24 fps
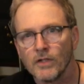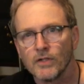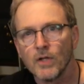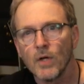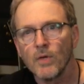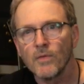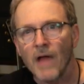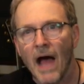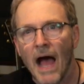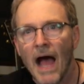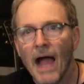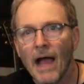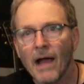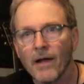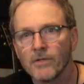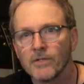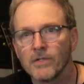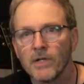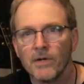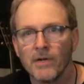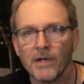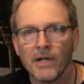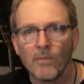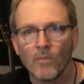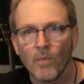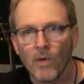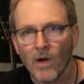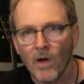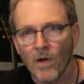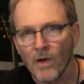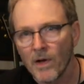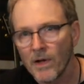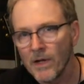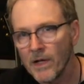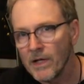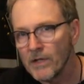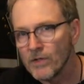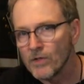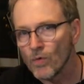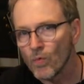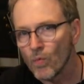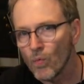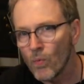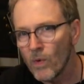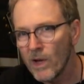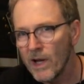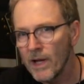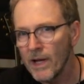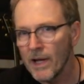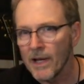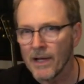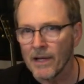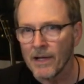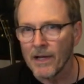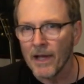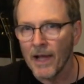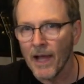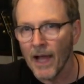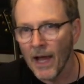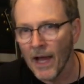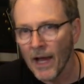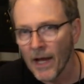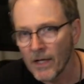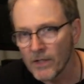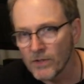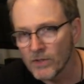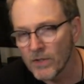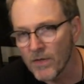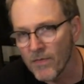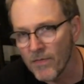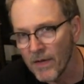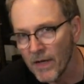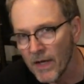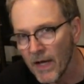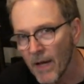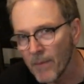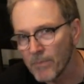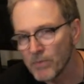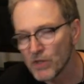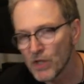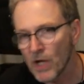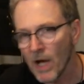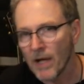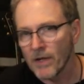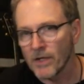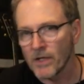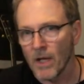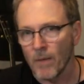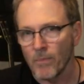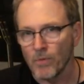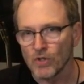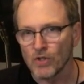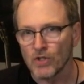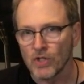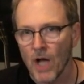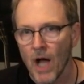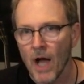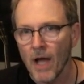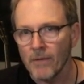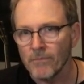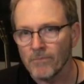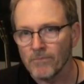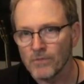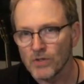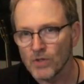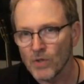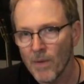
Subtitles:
tune the higher tuning, we're going to need to re-engage the Hipshot Doubleshot.